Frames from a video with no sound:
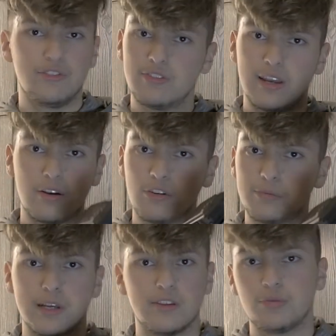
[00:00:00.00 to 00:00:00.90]
just like I don't
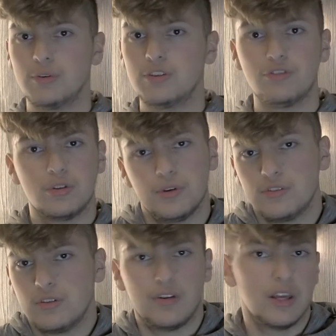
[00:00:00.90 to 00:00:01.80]
expect this one to shoot a
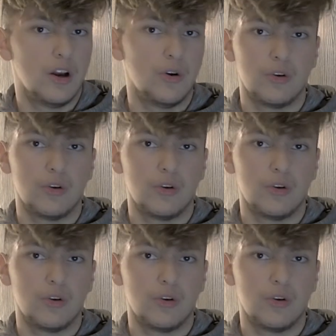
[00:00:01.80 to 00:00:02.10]
music video